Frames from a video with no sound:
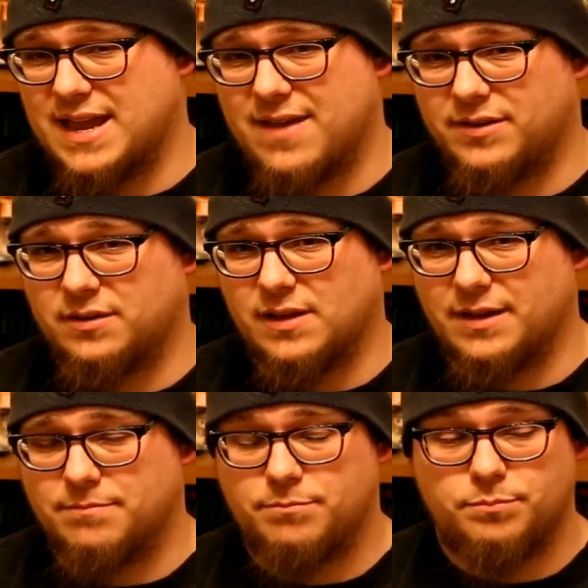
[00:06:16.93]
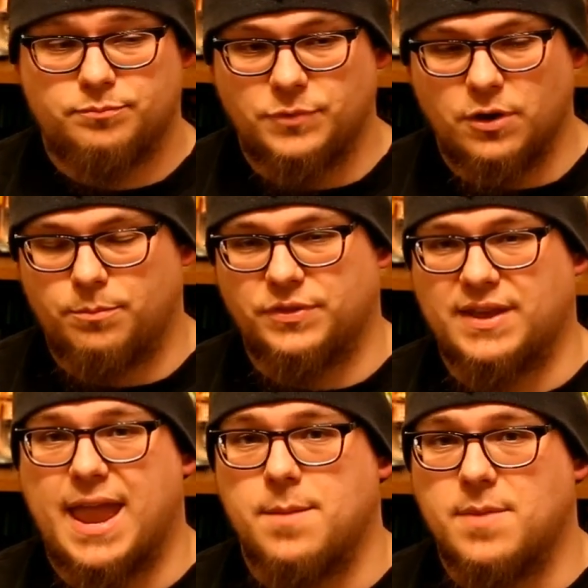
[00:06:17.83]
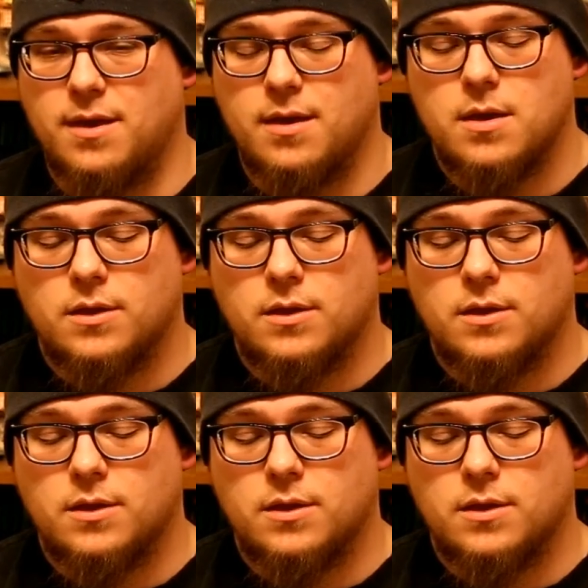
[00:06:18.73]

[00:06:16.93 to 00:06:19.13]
to have it to like, you know, put the game in."